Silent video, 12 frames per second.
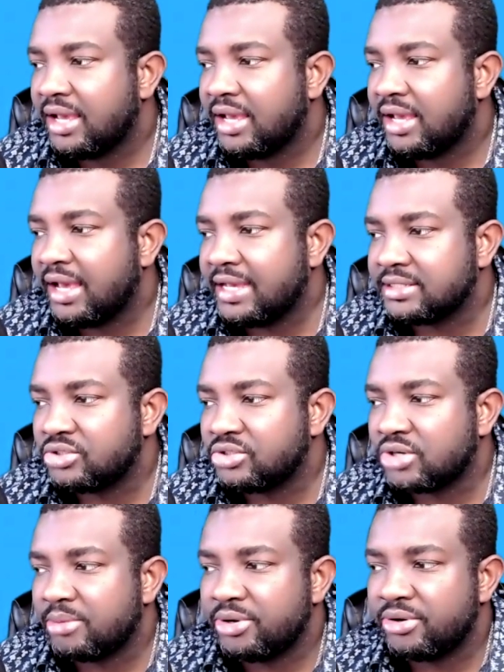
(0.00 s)
As an
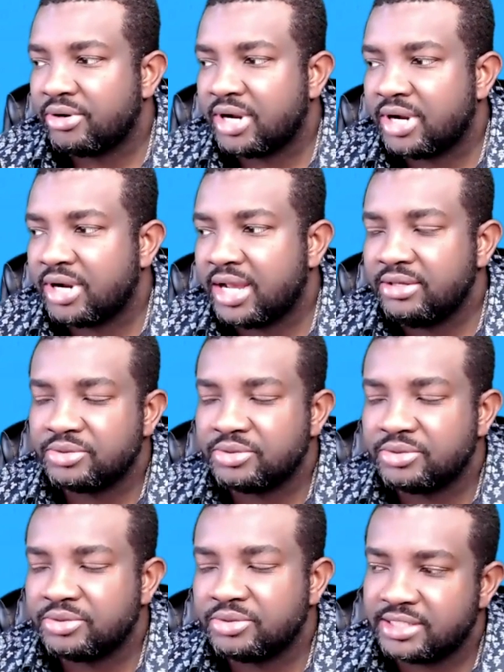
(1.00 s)
entrepreneur, I use
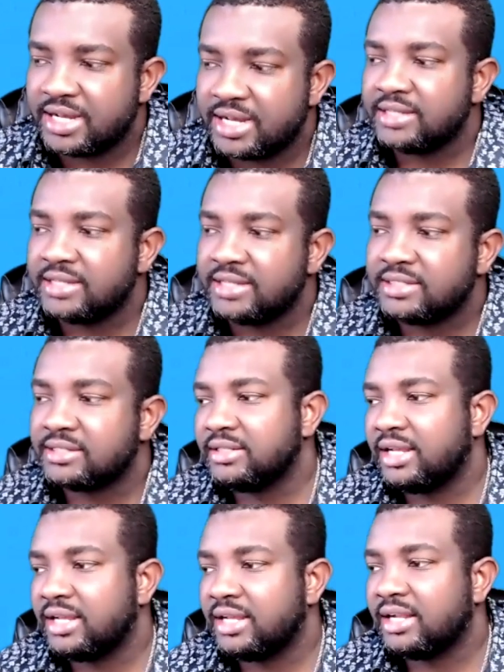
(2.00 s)

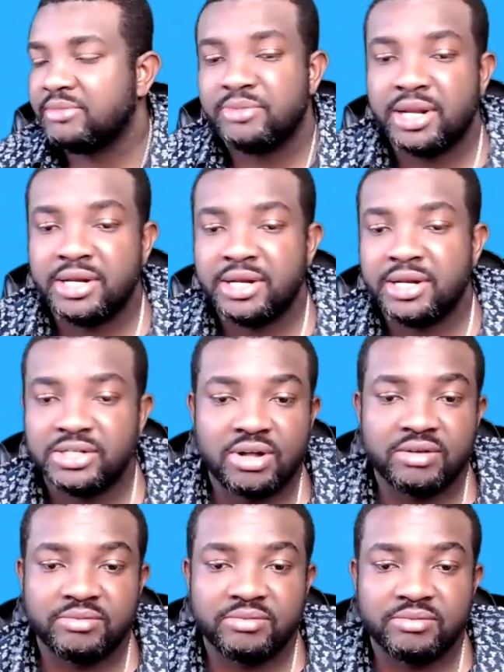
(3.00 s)
MeisterTask to help me manage
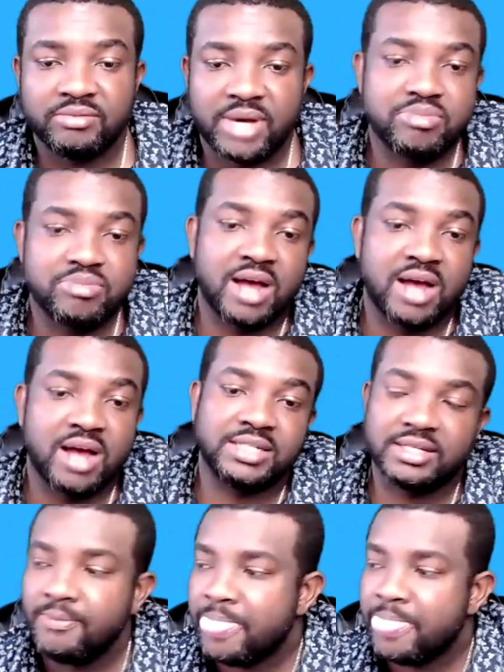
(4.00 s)
all of my
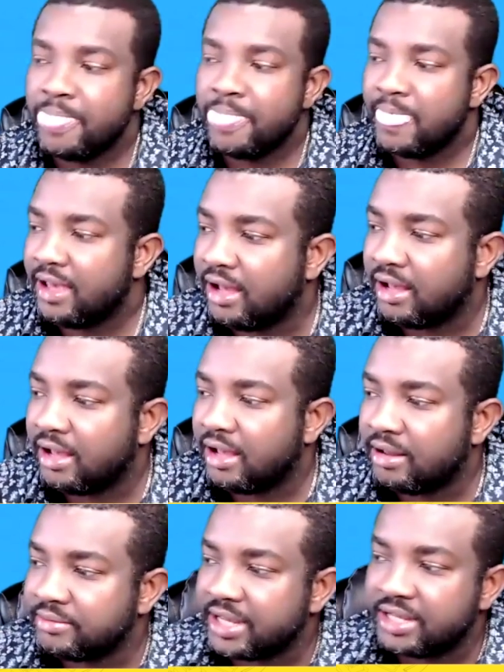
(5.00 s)
projects.
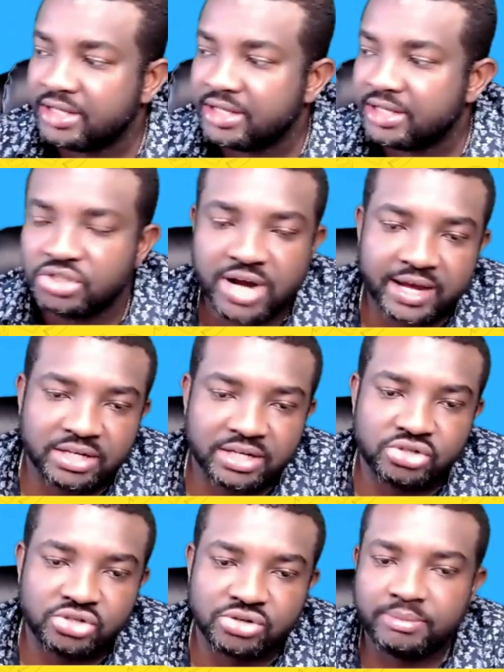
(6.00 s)
I can
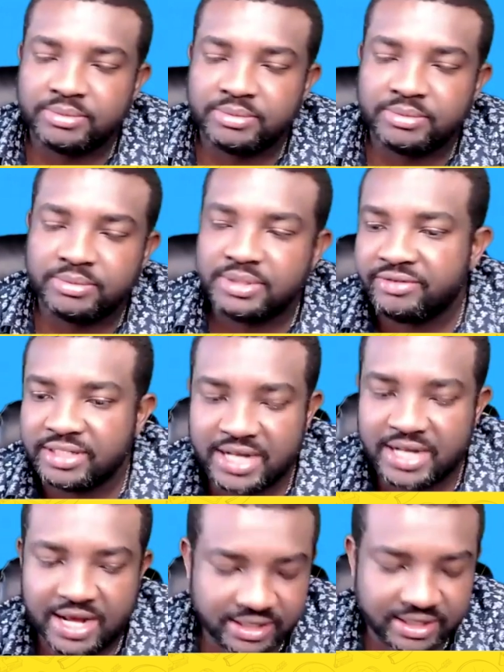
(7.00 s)
drag and drop
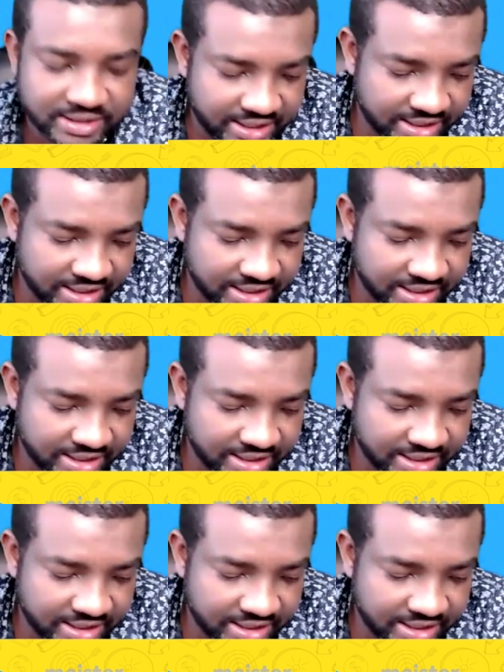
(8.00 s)
different tasks.